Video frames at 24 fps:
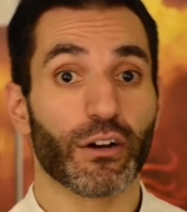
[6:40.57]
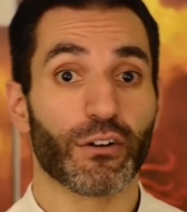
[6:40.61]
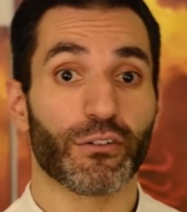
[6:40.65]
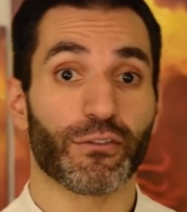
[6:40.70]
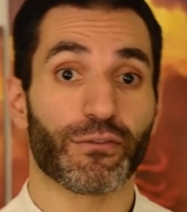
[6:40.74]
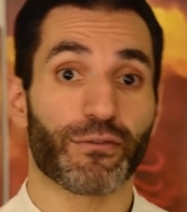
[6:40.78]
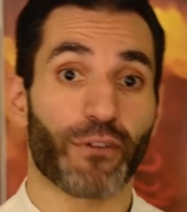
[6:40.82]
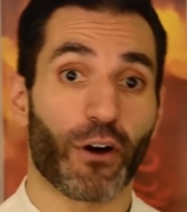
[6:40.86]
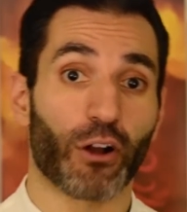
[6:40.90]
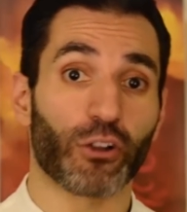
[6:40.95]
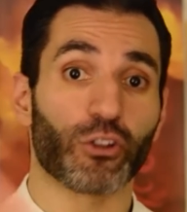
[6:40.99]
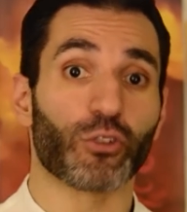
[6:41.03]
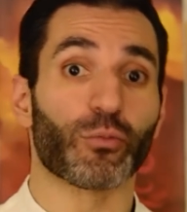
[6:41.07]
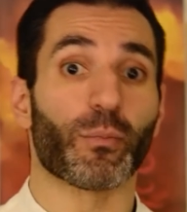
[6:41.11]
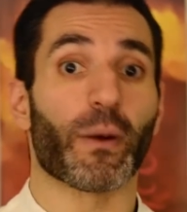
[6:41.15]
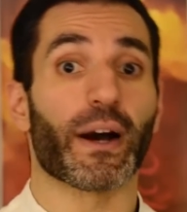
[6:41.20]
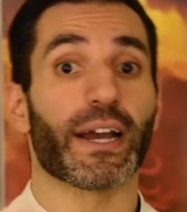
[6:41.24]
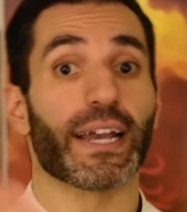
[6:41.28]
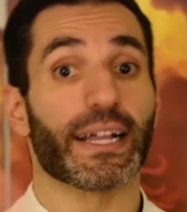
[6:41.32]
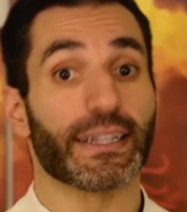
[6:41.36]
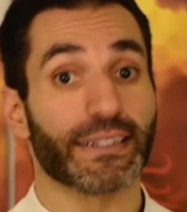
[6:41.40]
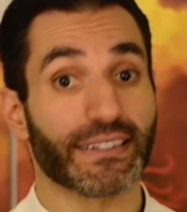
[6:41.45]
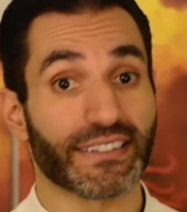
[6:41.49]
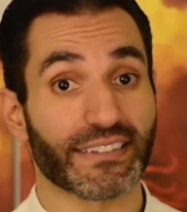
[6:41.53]
followed
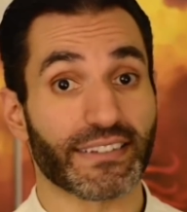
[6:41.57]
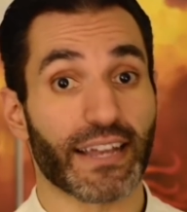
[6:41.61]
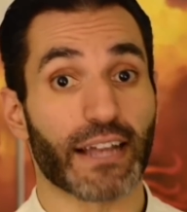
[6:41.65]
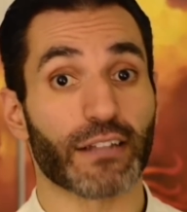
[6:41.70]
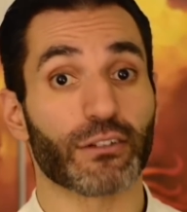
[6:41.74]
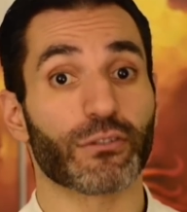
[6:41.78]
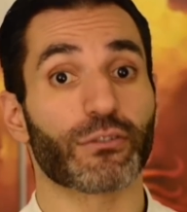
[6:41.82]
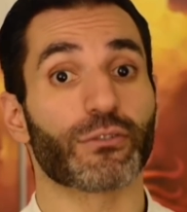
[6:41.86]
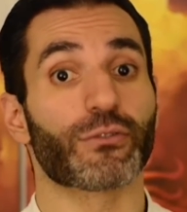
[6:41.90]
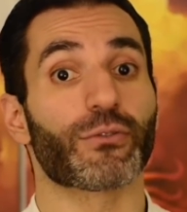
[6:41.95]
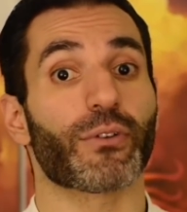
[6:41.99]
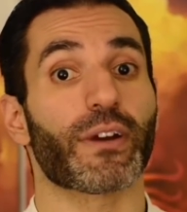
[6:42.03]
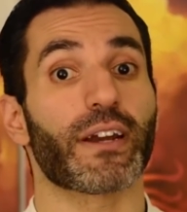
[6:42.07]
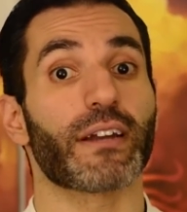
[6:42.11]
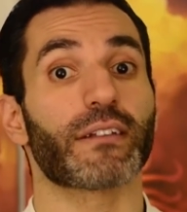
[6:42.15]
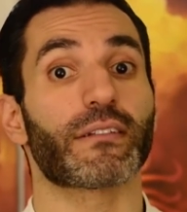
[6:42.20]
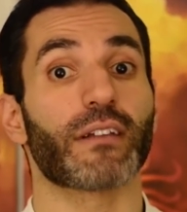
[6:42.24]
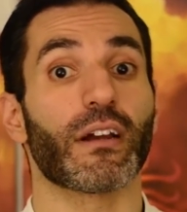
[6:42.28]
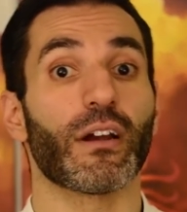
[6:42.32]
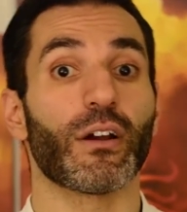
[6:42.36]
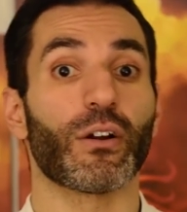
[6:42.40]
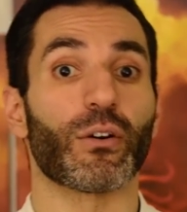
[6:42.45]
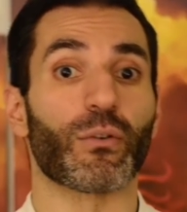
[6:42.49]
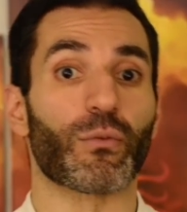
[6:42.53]
by Alexander the
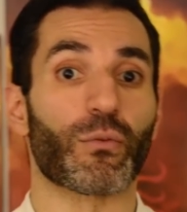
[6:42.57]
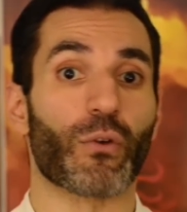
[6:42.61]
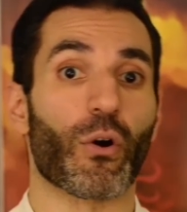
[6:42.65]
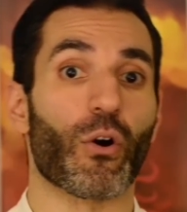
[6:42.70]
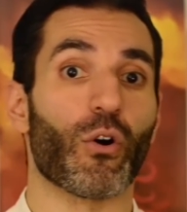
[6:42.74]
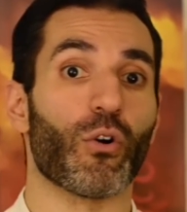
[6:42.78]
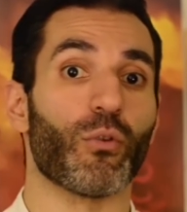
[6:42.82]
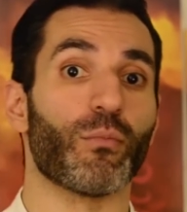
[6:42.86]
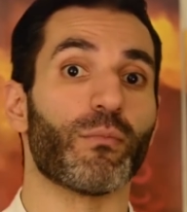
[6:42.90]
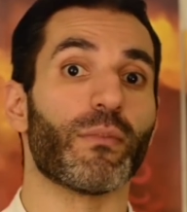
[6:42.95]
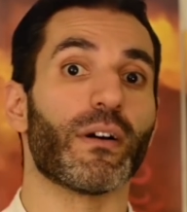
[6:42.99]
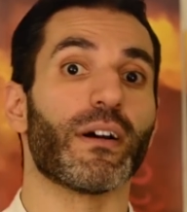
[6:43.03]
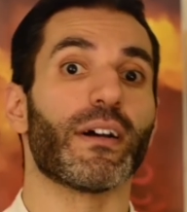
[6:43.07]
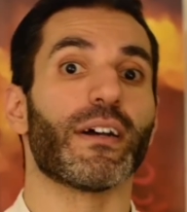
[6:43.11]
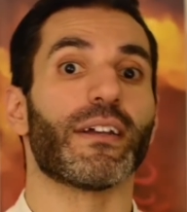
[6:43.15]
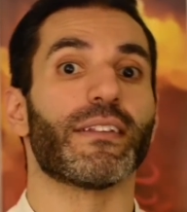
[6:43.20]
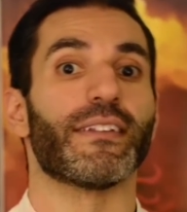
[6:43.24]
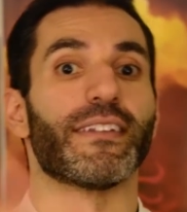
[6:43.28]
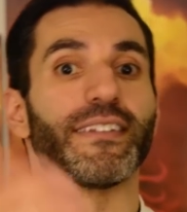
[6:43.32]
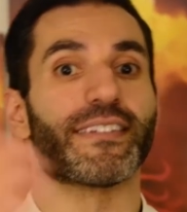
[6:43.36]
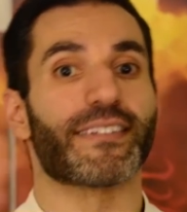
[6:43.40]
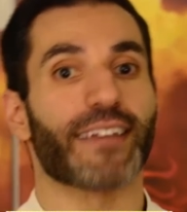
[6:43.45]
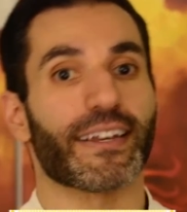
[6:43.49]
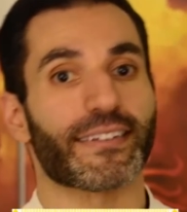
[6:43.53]
Great, Rome,
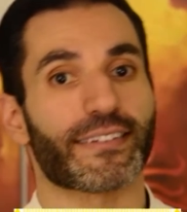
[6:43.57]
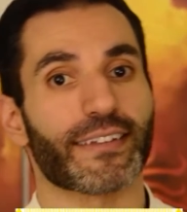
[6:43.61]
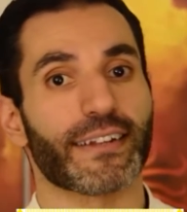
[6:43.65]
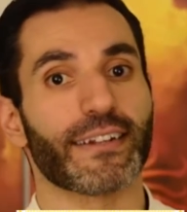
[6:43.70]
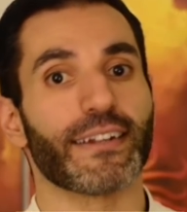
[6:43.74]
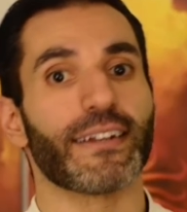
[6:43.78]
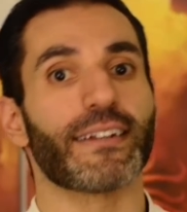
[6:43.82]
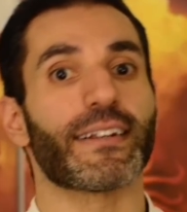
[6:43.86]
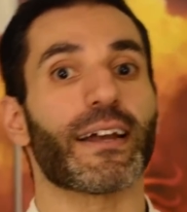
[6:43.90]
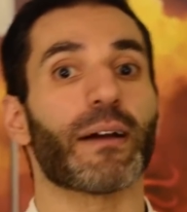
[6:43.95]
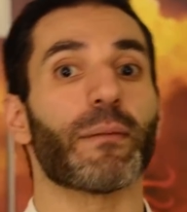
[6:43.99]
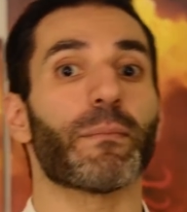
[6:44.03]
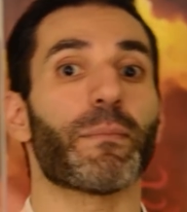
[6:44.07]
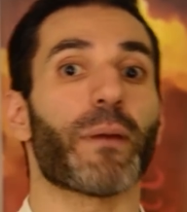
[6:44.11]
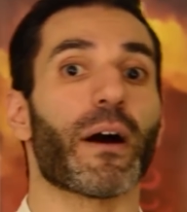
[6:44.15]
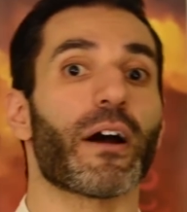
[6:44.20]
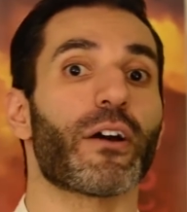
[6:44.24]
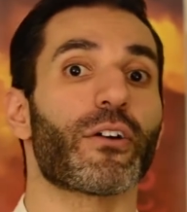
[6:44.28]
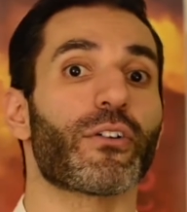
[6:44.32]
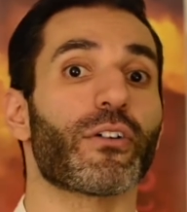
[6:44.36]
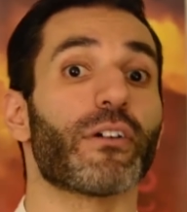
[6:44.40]
the Sassanid Empire